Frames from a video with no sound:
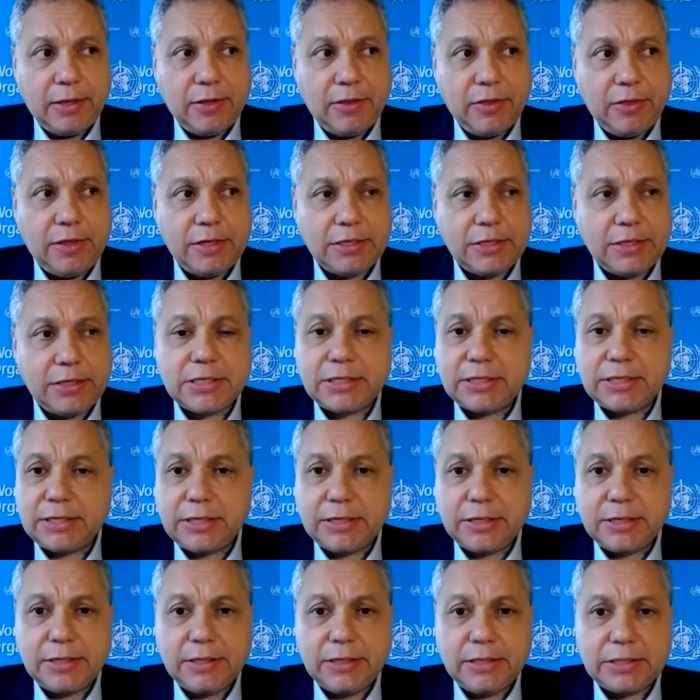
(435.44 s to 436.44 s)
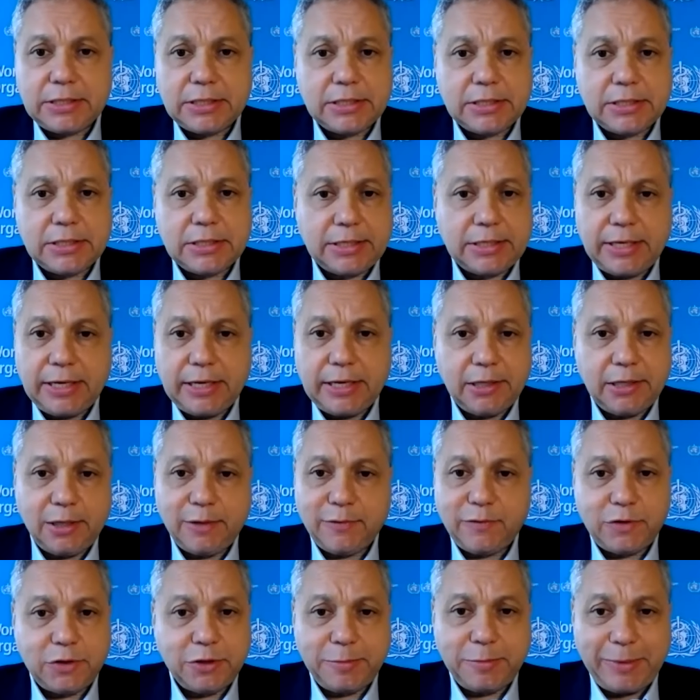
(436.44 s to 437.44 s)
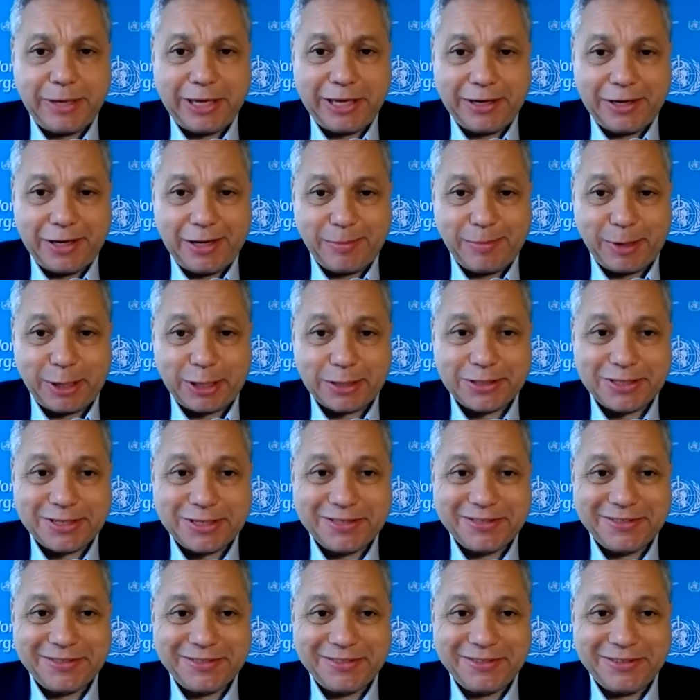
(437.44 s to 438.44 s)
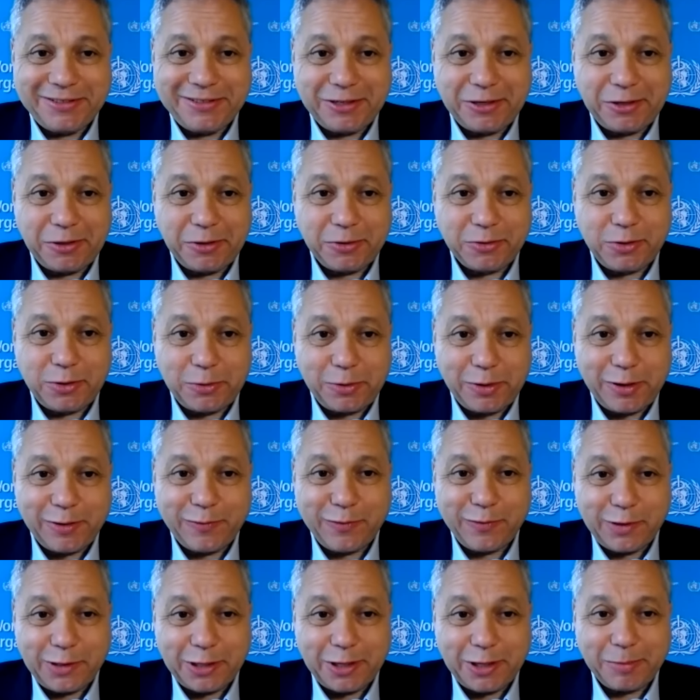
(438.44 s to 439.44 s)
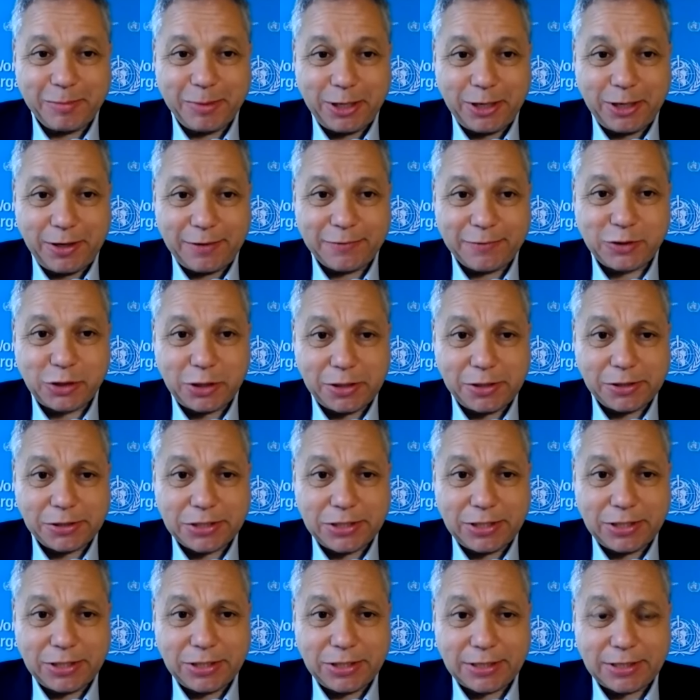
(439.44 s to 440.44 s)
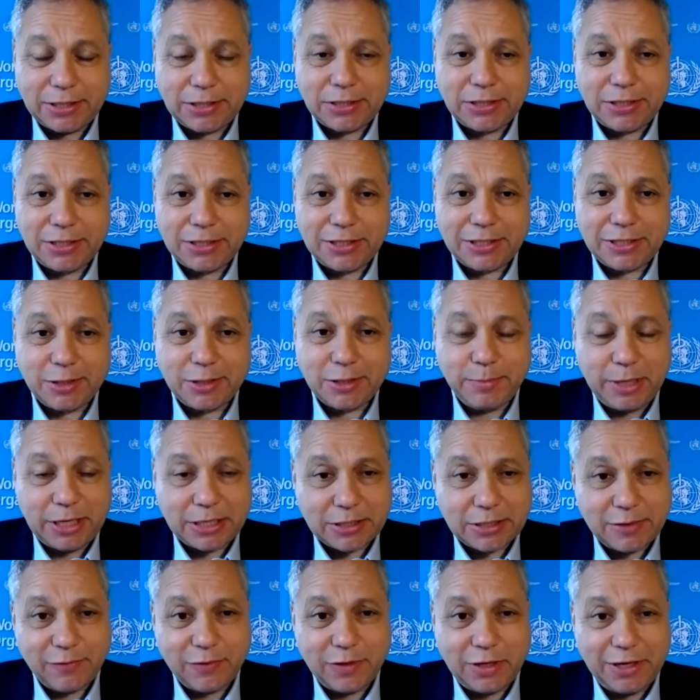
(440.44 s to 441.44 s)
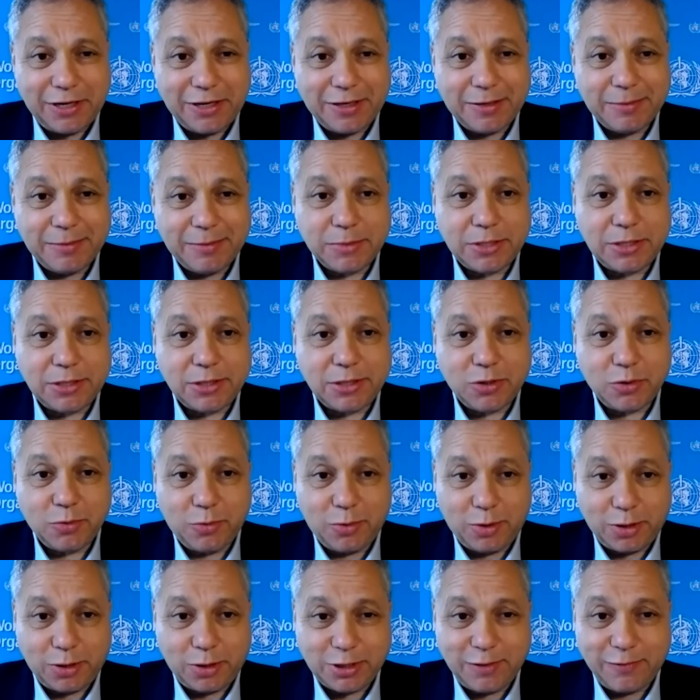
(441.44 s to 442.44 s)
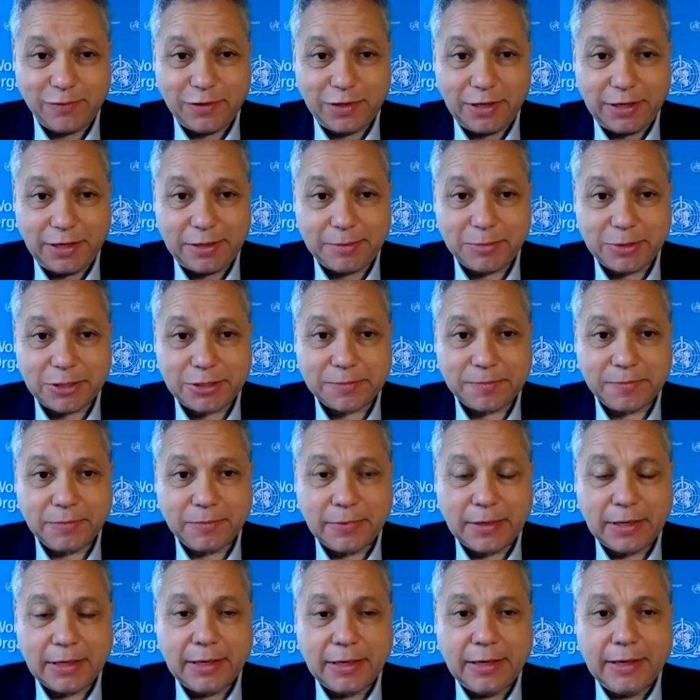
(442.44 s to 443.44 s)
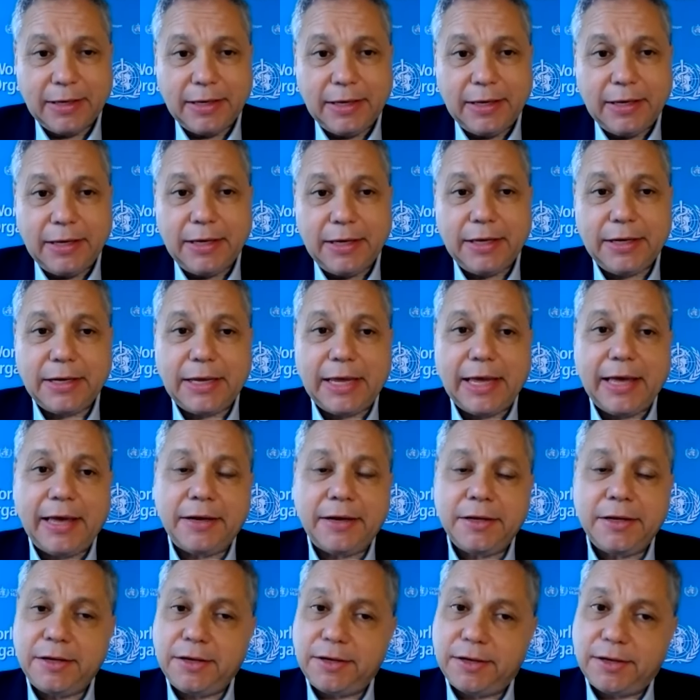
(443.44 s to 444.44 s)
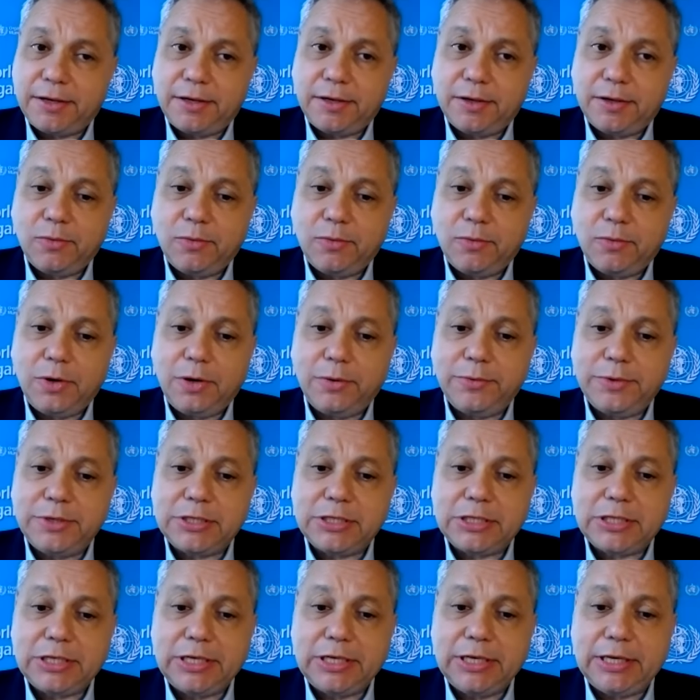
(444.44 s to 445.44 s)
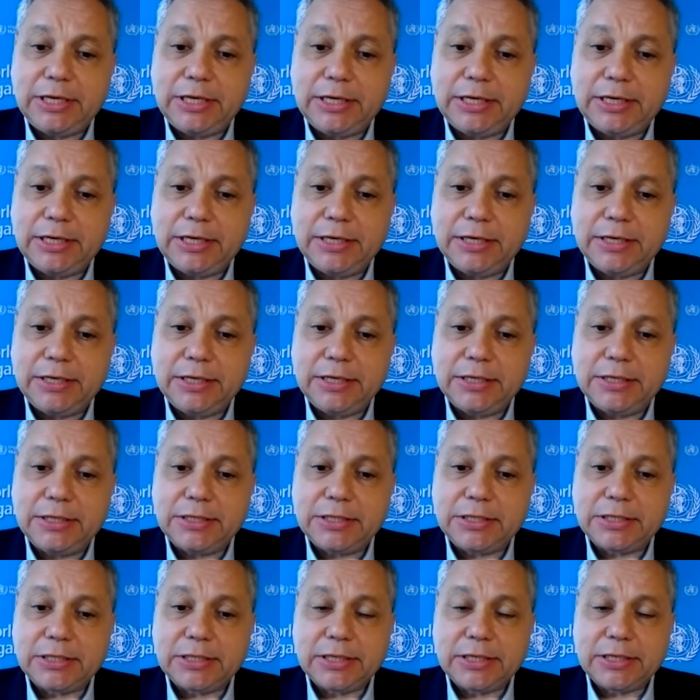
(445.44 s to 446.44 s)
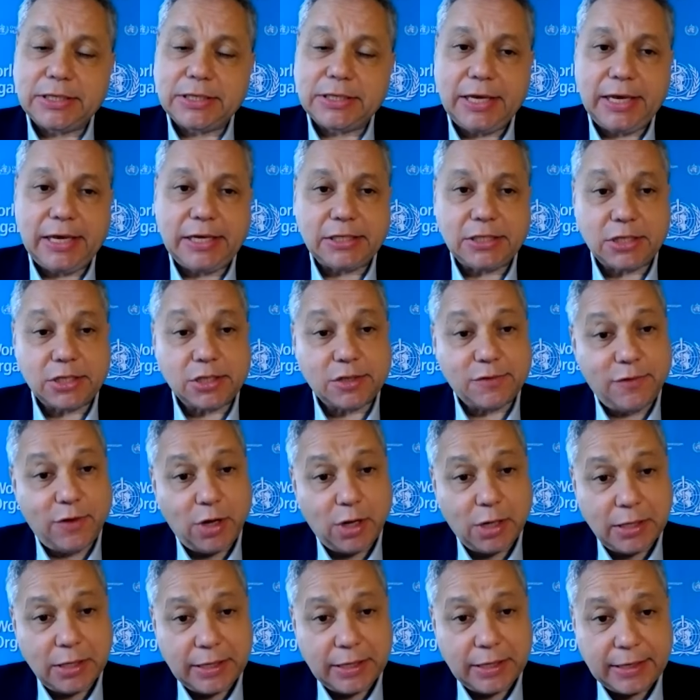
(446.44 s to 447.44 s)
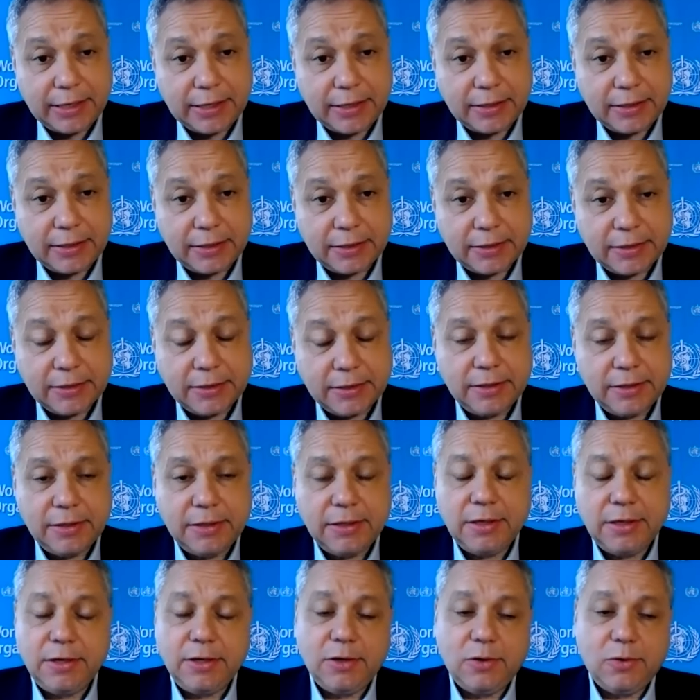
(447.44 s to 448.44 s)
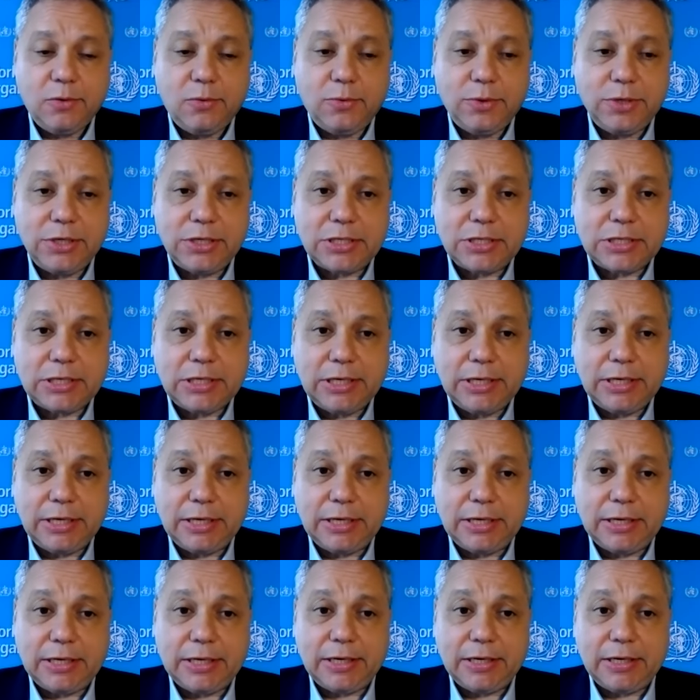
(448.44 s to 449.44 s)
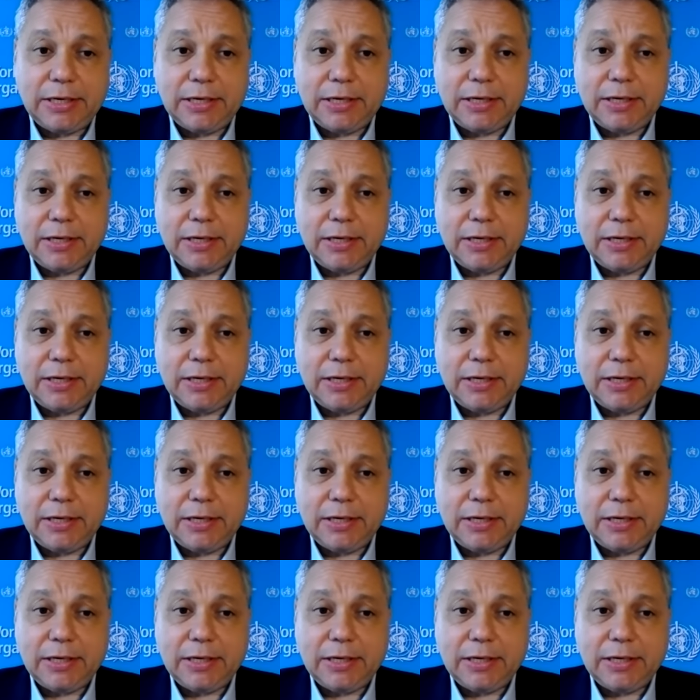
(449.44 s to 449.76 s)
this is a tale of two pandemics. You know, to riff a little bit off Charles Dickens, it's the best of times, it's the worst of times. In Canada, what we see is cases falling, we see